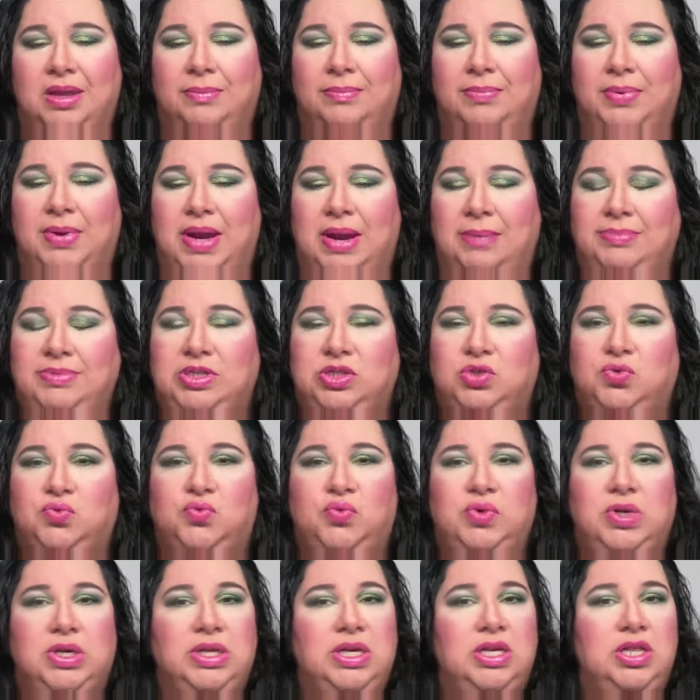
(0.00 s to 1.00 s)
but I'm just
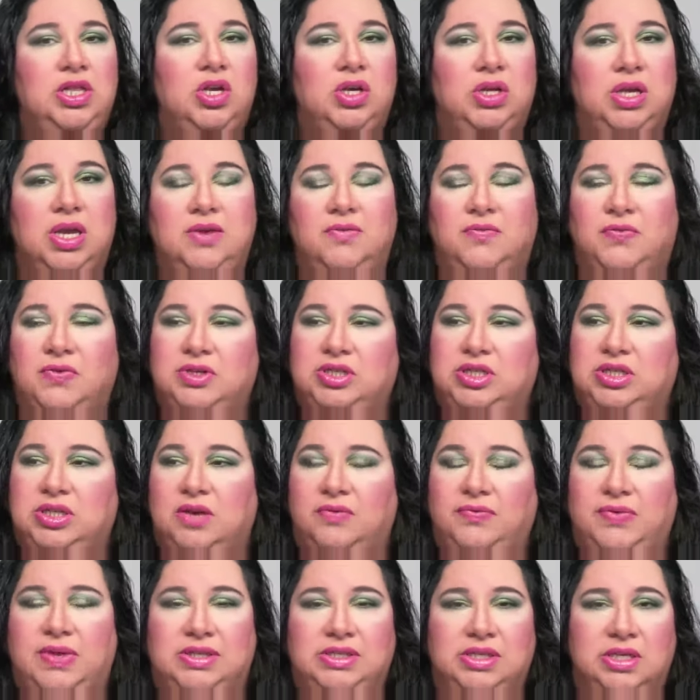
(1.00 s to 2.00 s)
really looking for
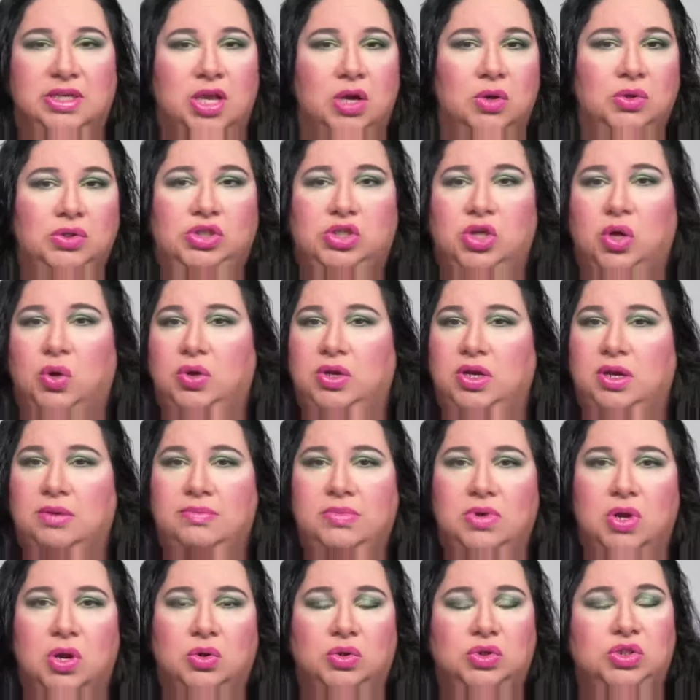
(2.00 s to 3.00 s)
stuff that's low
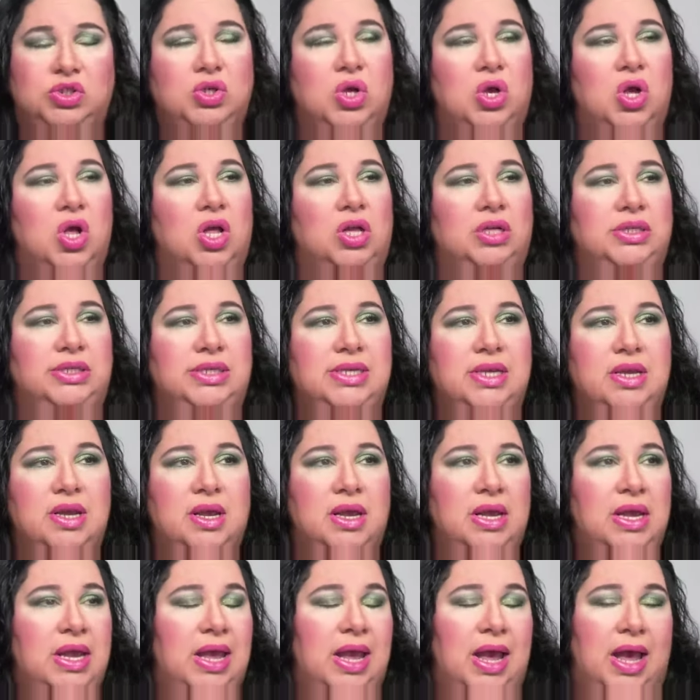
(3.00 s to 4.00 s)
sodium, no salt.
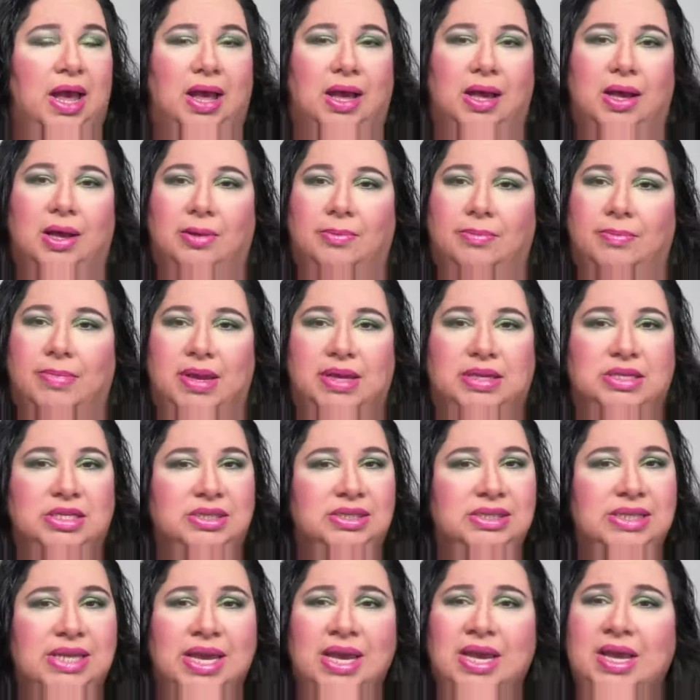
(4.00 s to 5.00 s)
Um,
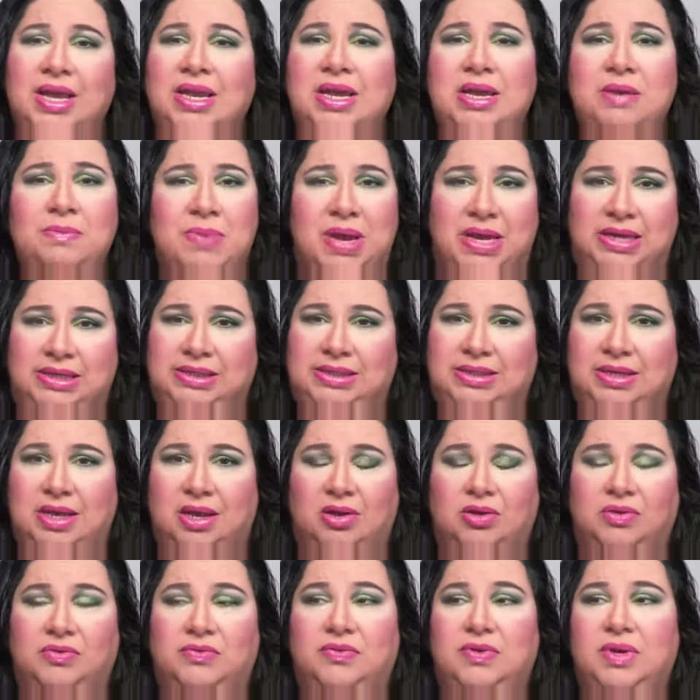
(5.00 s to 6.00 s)
just killing
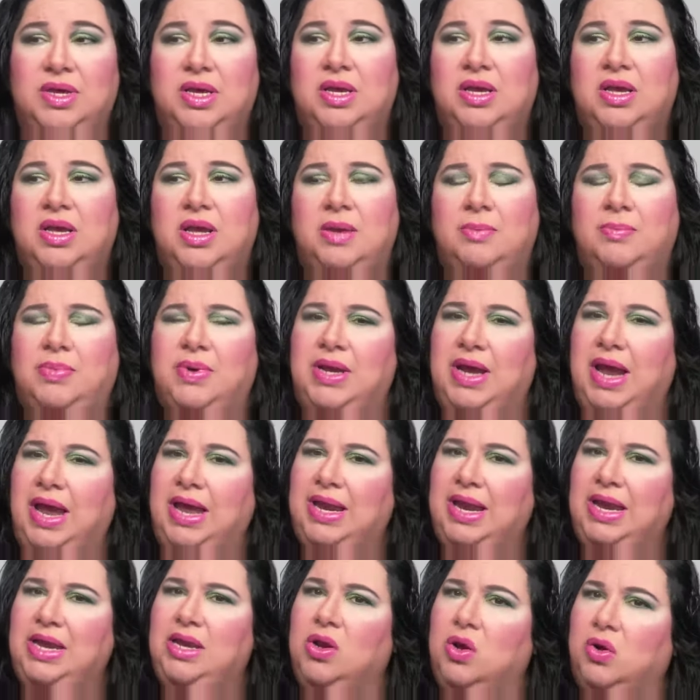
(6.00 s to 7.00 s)
myself. But I,
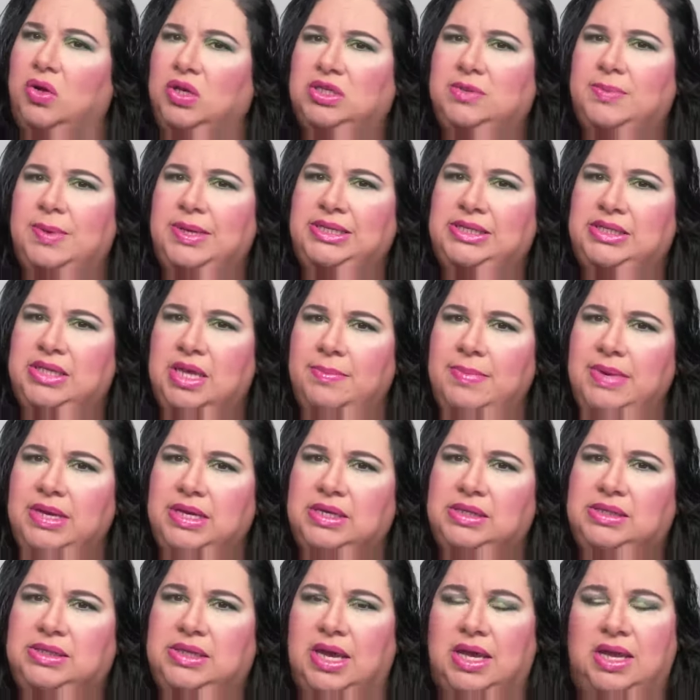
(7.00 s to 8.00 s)
and I notice my stomach
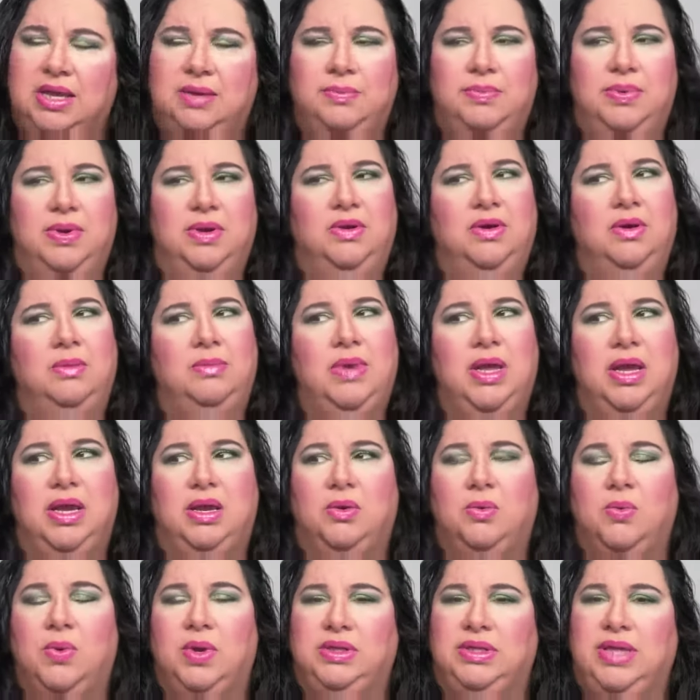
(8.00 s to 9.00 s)
is getting bigger. I'm
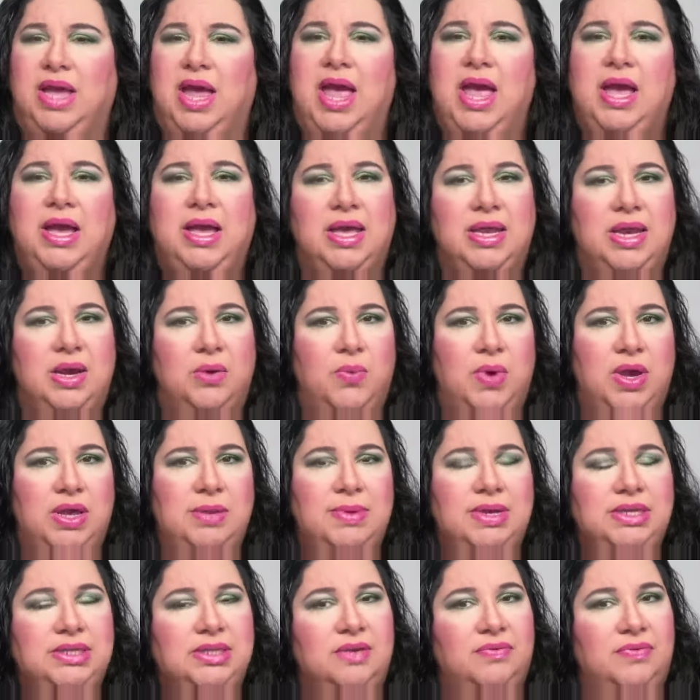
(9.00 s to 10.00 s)
like, what the heck? And I weighed
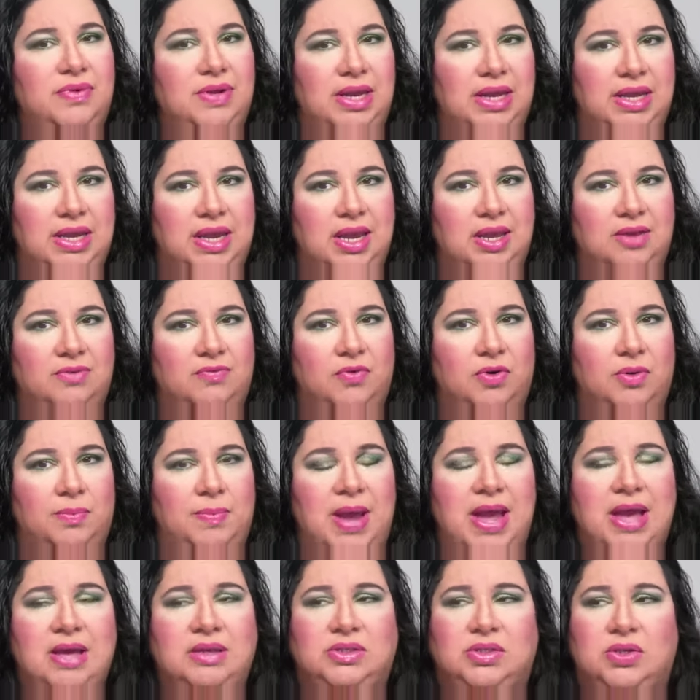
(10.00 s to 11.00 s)
myself and I gained four
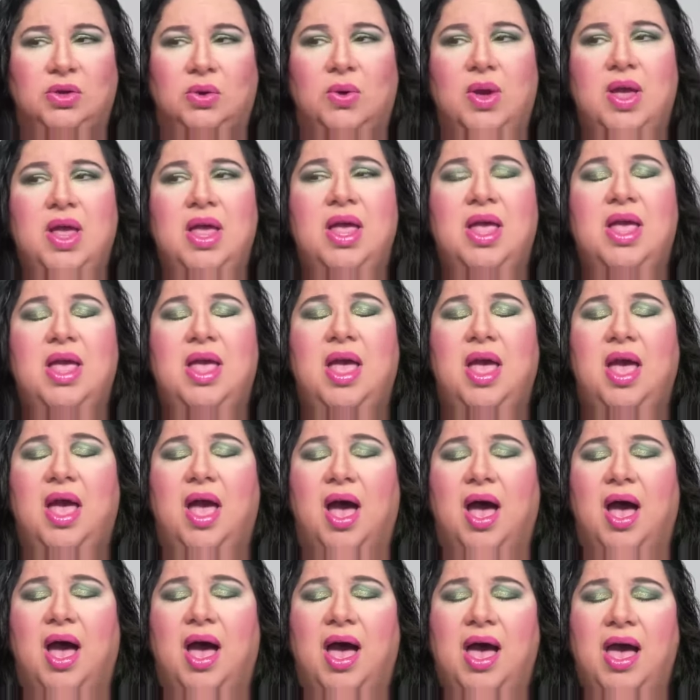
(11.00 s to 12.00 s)
pounds. So
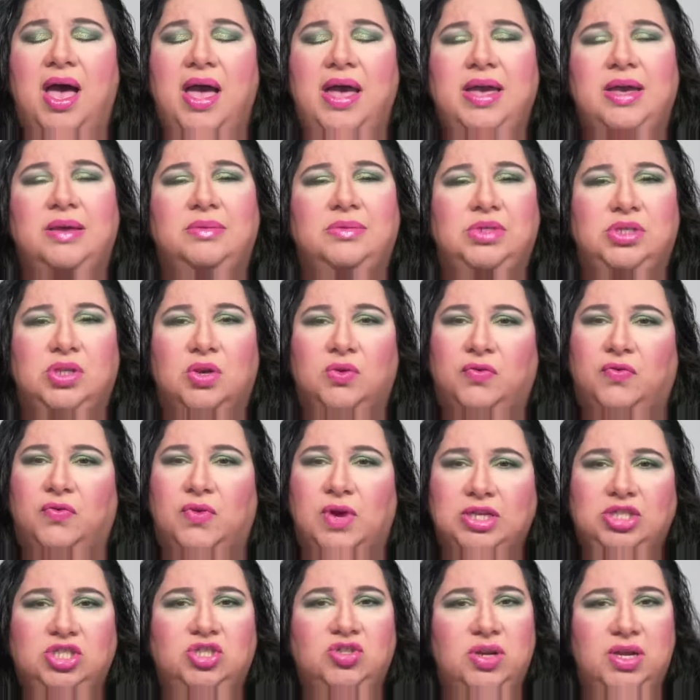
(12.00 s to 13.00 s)
I am so
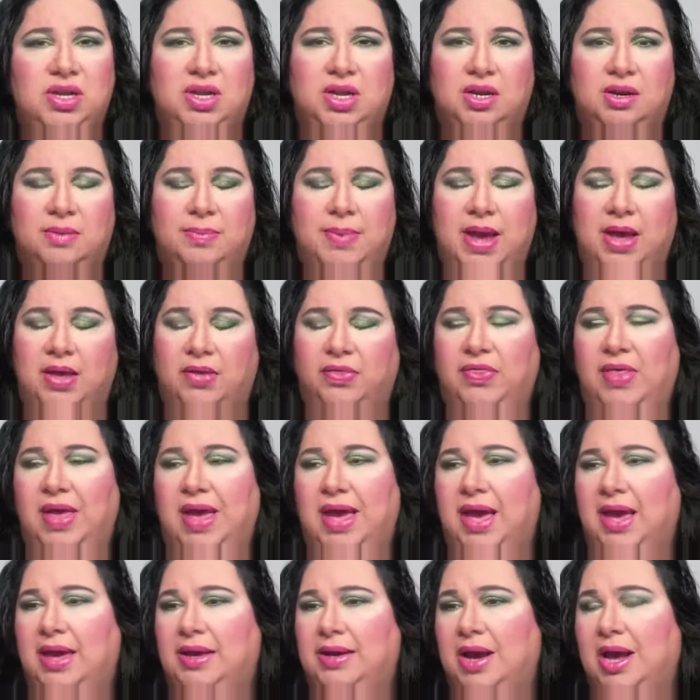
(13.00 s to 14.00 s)
frustrated about
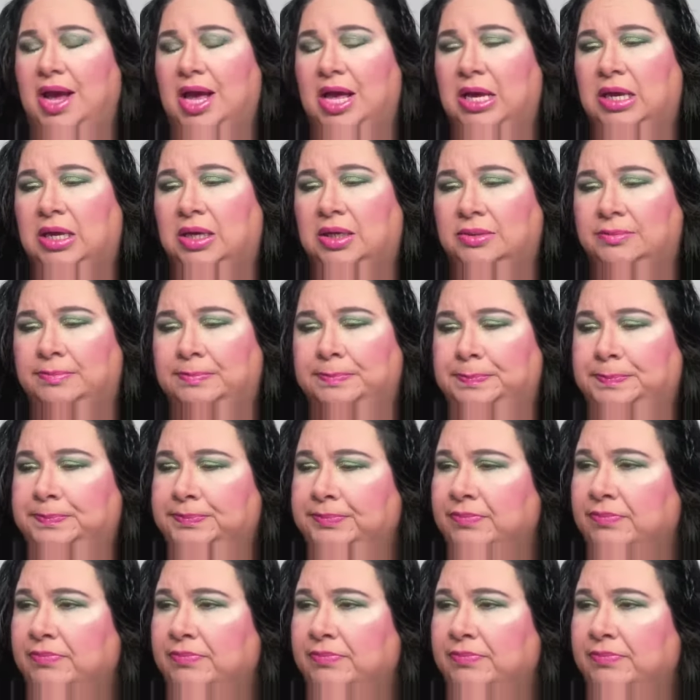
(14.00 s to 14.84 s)
that. Um,